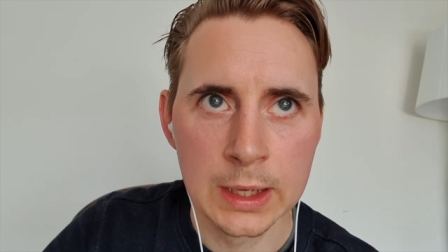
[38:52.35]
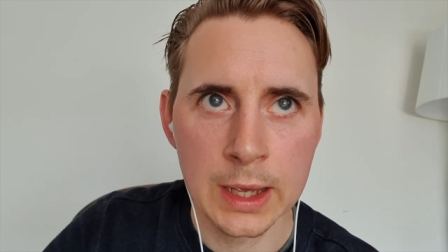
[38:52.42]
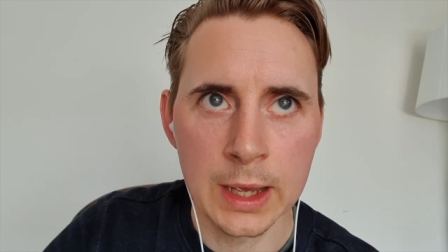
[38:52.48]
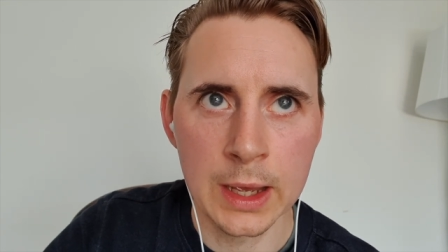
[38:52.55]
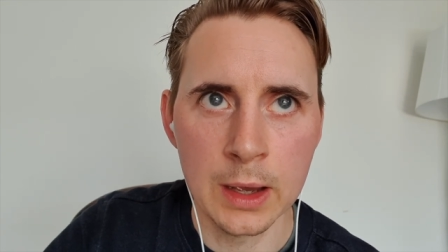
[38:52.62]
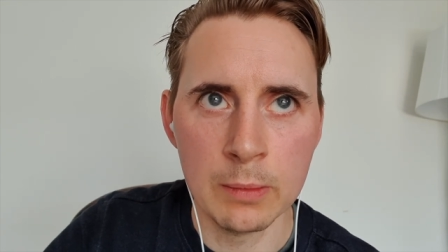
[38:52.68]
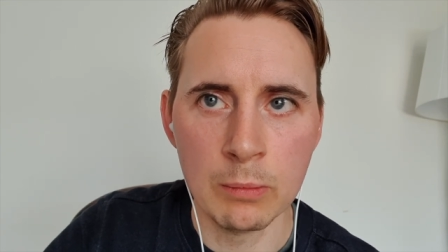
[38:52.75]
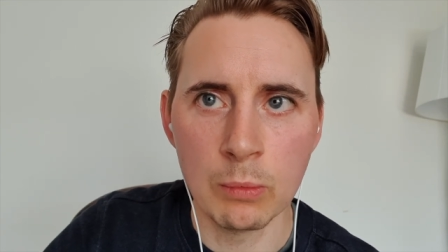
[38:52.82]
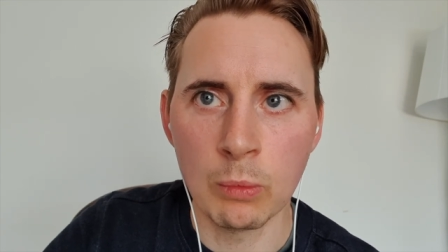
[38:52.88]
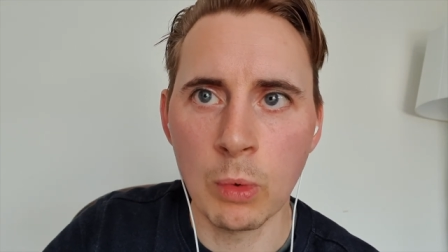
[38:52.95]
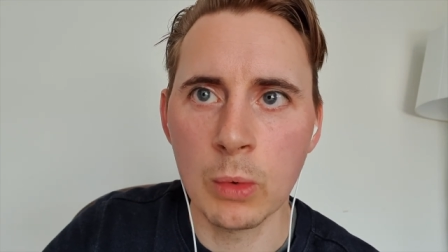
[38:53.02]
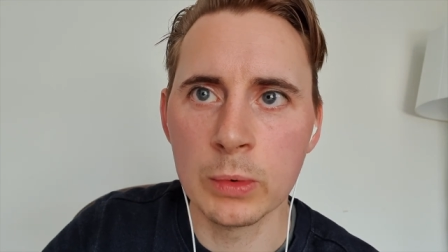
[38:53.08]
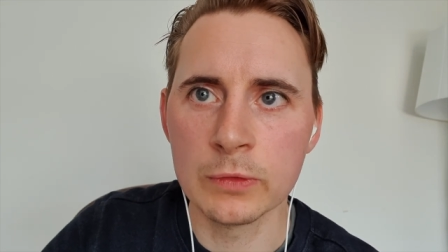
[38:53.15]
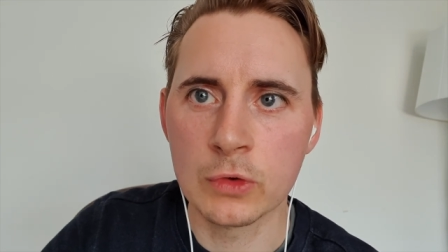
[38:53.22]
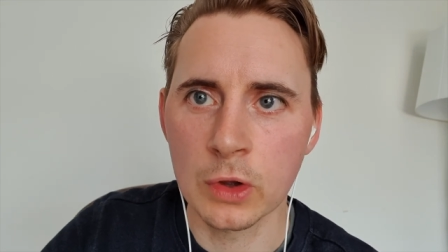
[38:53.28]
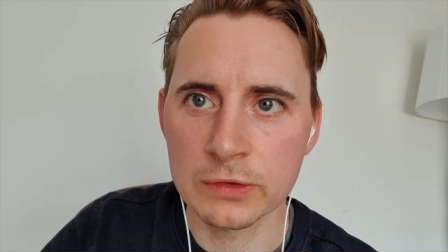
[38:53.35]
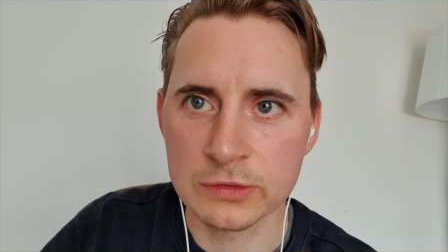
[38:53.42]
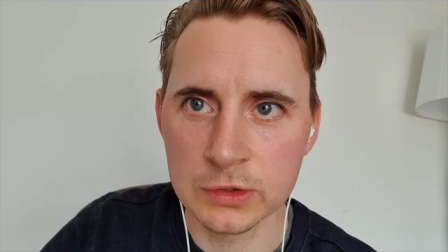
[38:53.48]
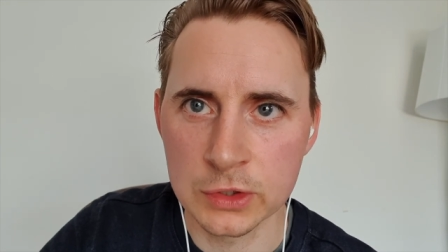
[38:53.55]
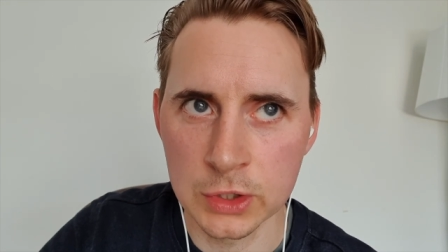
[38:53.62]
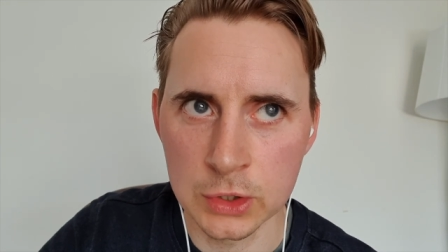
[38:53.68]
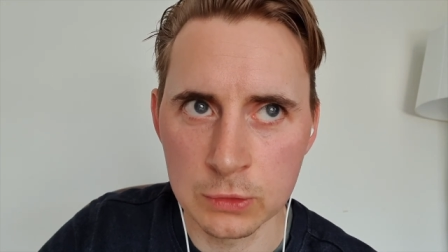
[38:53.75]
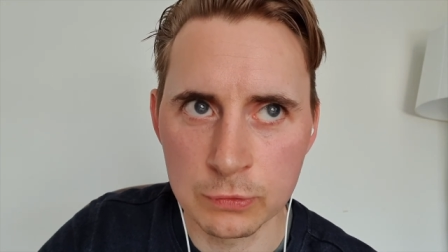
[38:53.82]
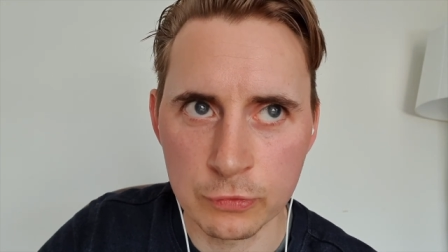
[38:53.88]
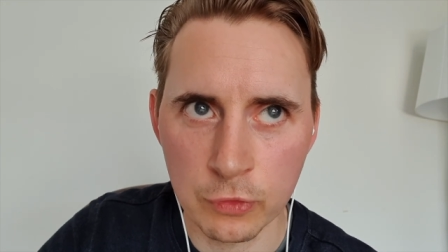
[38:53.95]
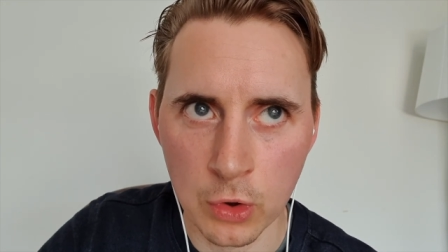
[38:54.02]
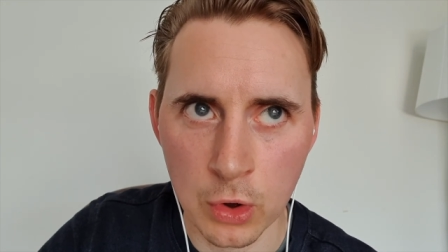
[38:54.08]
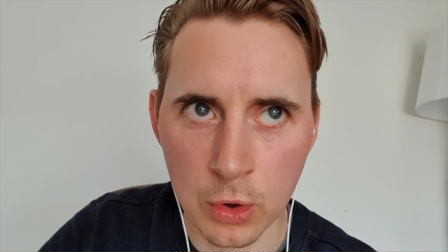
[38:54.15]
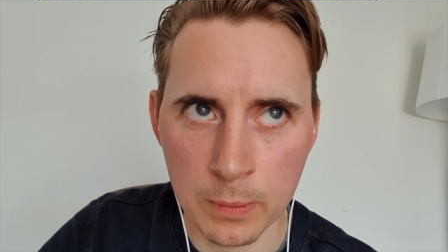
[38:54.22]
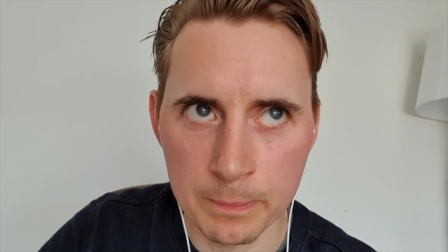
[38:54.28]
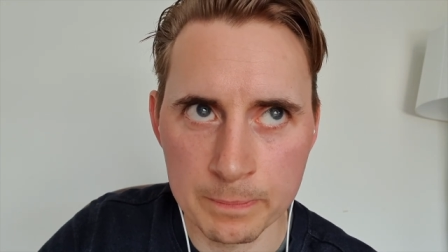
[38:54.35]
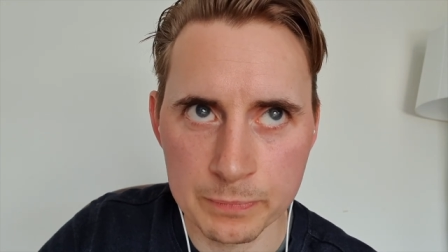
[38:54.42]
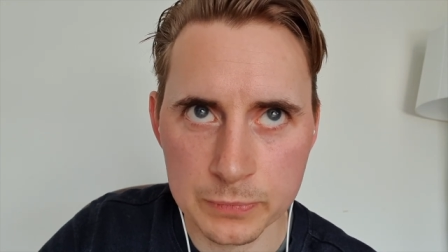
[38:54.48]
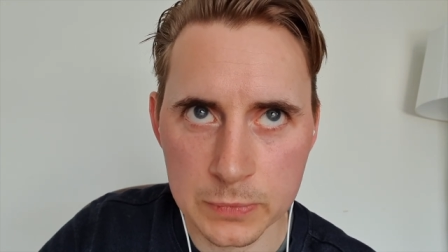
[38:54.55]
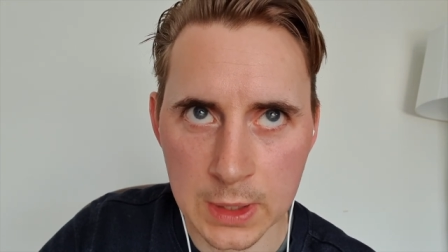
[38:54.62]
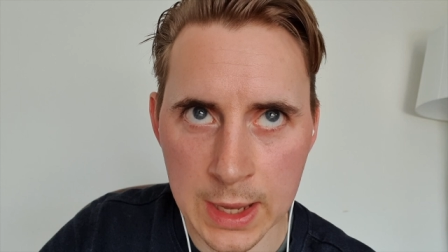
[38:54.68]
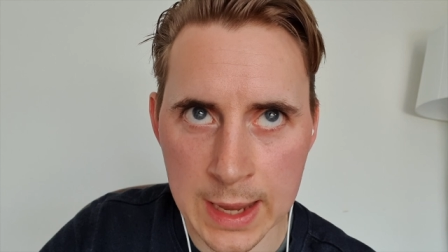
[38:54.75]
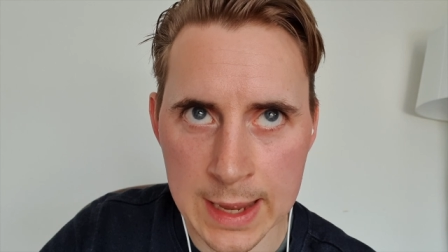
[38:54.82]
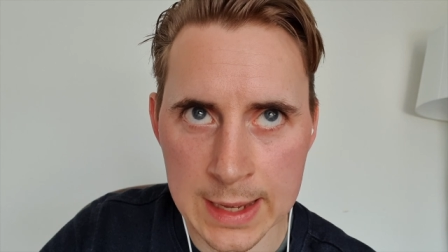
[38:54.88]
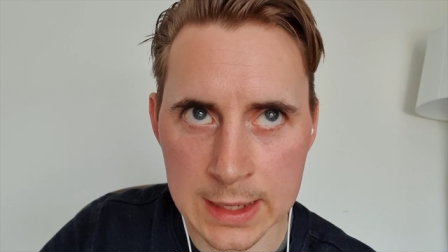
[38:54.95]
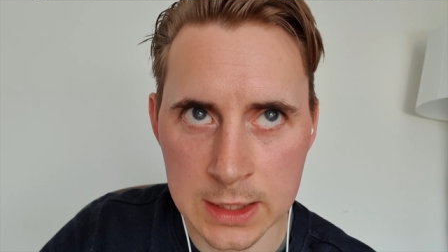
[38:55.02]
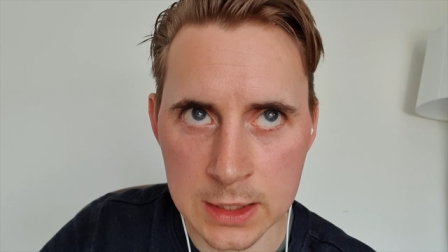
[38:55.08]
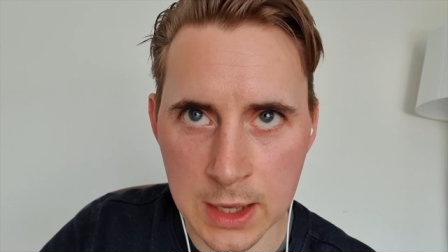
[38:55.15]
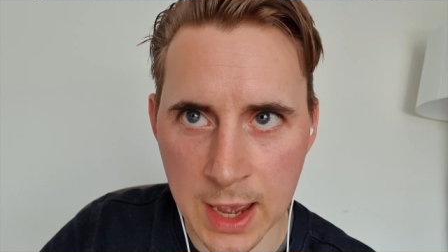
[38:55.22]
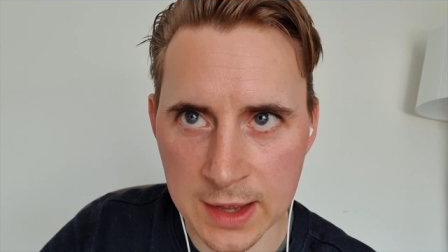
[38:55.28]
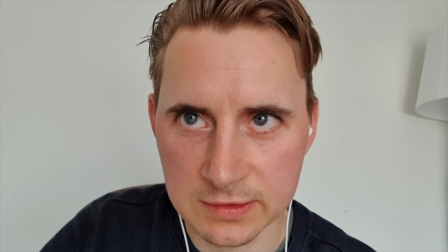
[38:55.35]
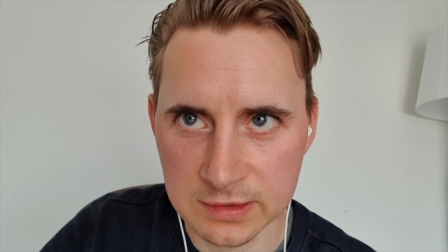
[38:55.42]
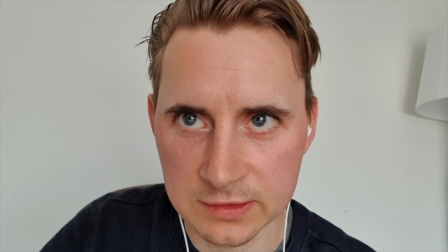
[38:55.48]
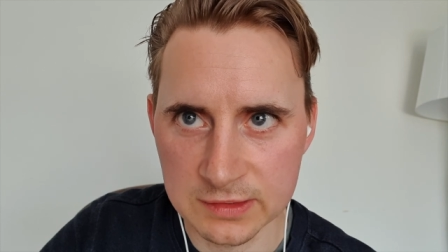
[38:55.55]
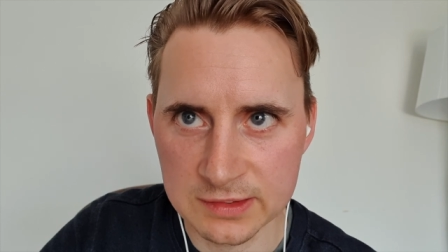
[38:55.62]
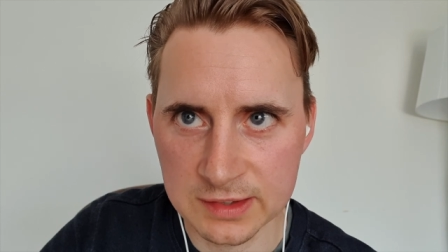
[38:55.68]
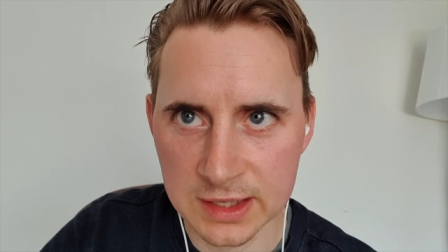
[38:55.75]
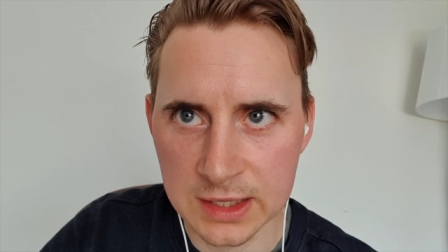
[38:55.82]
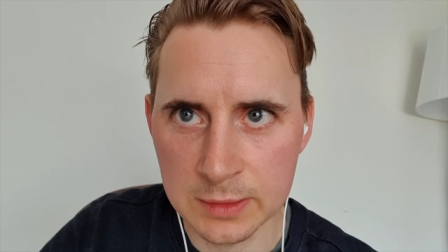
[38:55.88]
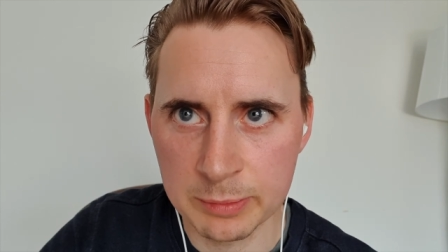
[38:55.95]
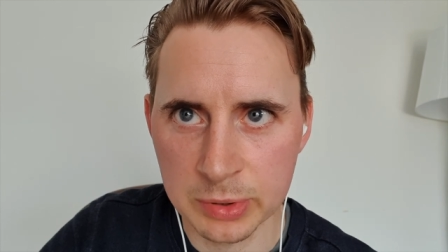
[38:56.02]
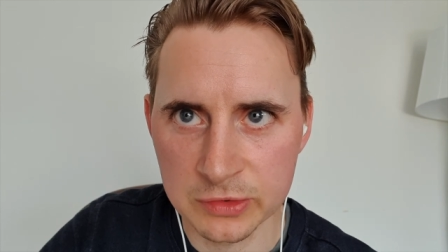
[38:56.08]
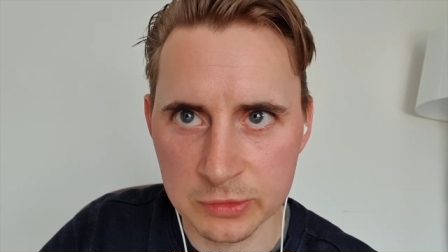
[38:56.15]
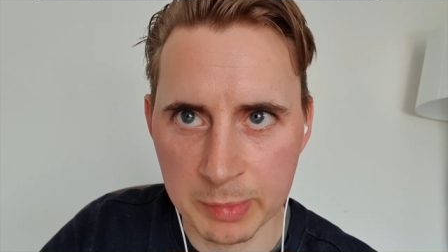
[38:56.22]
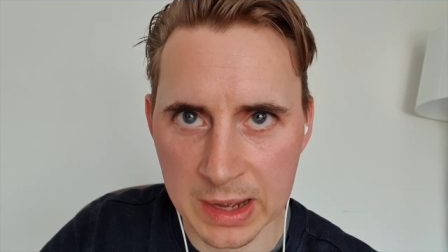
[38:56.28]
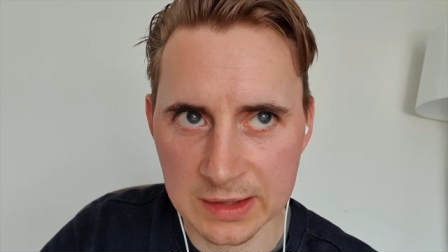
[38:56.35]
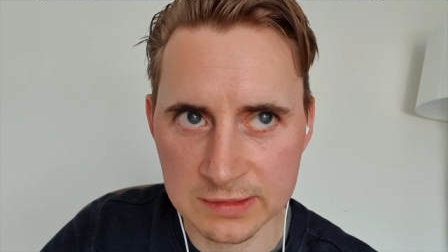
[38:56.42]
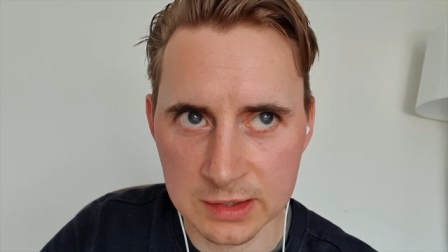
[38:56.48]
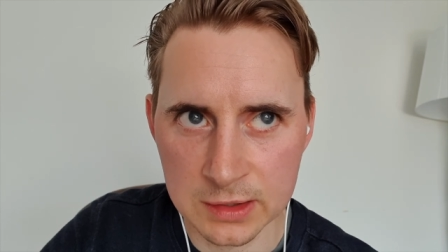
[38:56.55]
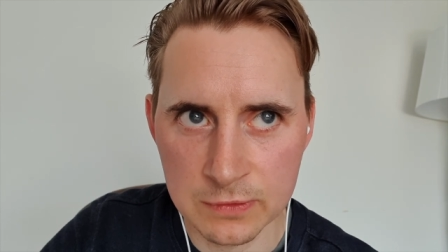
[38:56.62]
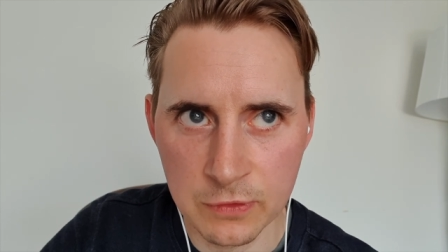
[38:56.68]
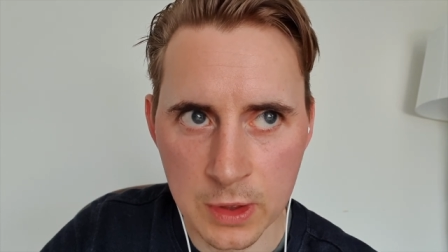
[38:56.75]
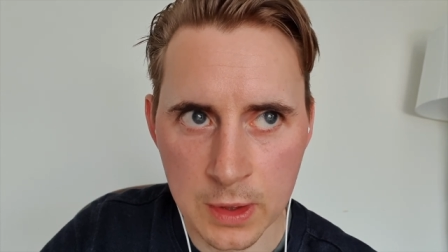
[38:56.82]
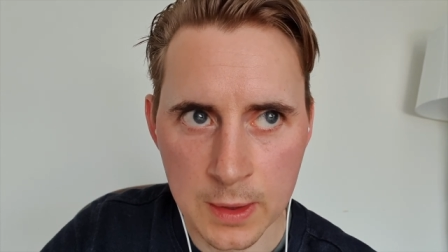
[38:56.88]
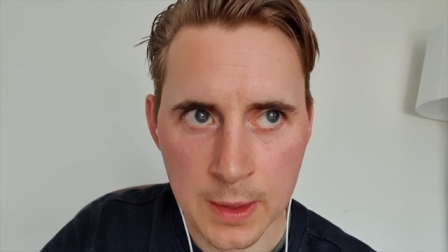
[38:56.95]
Um, what we've got to do from a S&C perspective